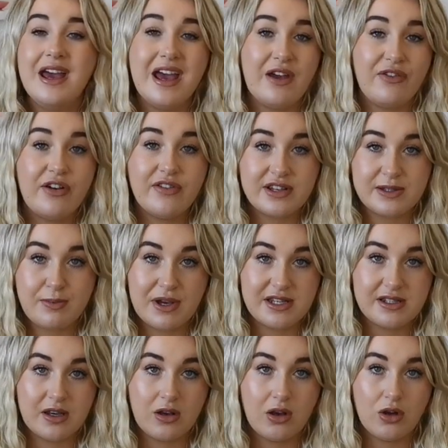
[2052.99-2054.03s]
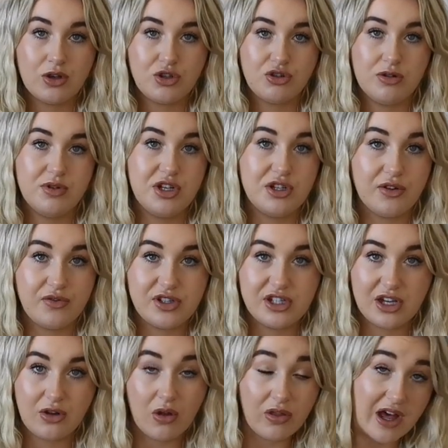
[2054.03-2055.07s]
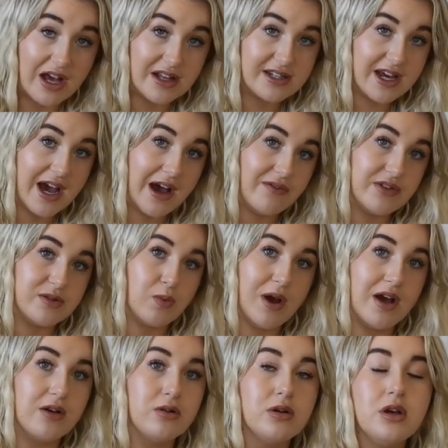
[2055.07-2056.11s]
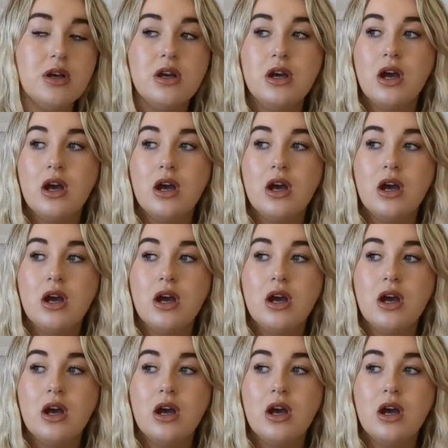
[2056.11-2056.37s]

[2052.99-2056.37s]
If I've expressed the colostrum, she's obviously got that to have as well.